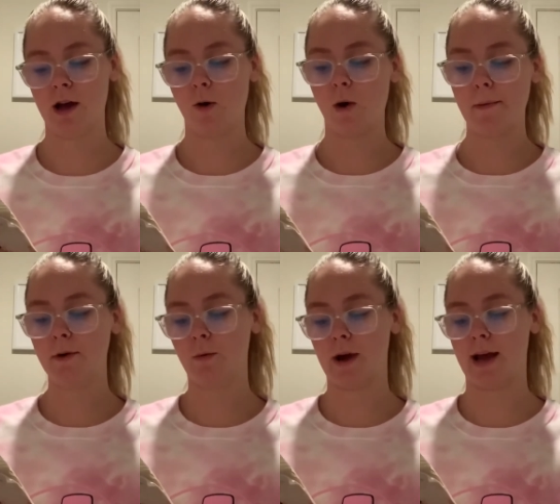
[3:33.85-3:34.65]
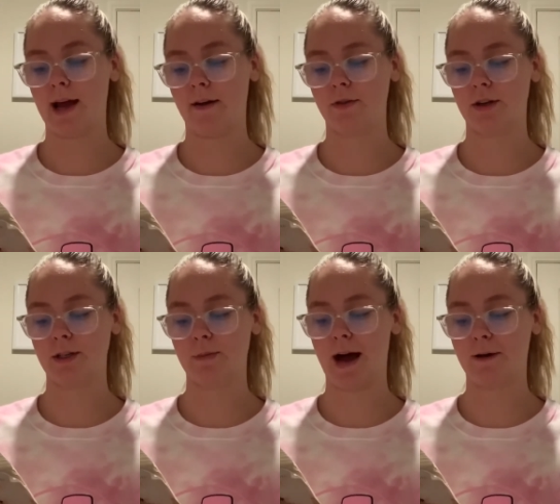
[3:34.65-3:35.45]
wiped away after his
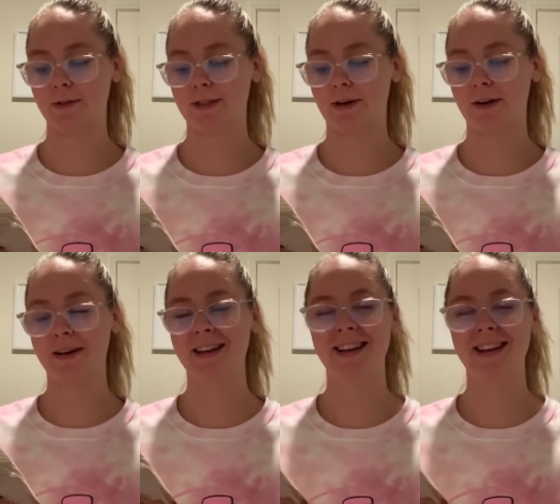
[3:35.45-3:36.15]
back was turned.